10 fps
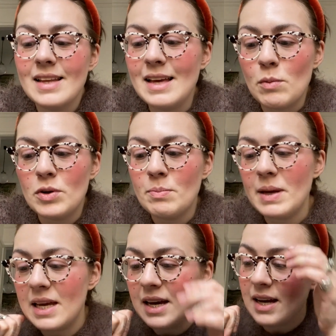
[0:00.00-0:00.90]
it wouldn't
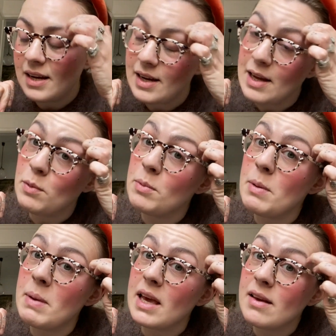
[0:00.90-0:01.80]
be
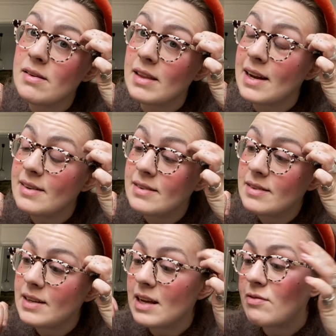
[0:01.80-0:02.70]
me then
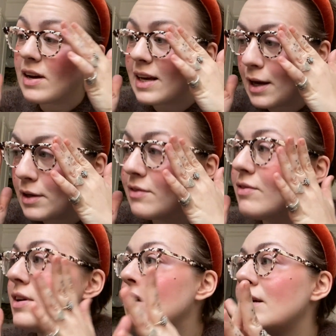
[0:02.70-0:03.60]
if I kind of
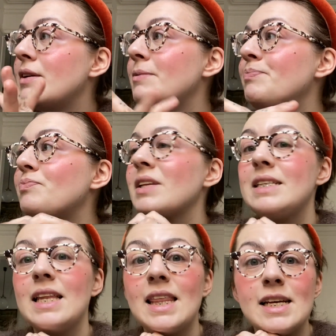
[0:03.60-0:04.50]

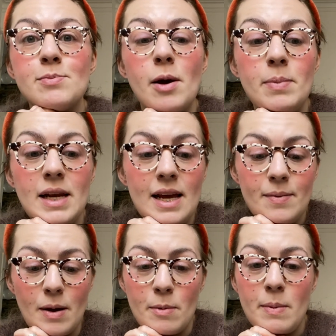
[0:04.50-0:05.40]
did things properly.
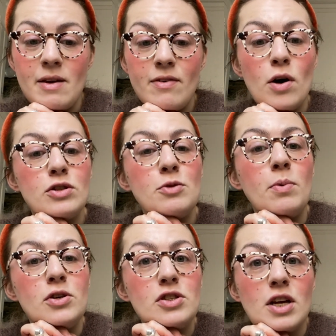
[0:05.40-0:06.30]
I'm a bit of a
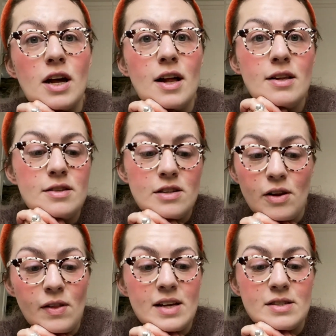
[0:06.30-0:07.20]
hodgepodge girl, so
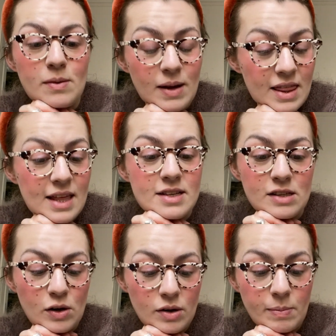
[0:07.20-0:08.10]
that's the way things are
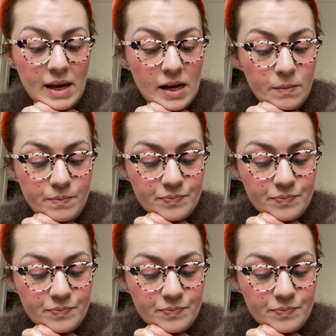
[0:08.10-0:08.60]
gonna be.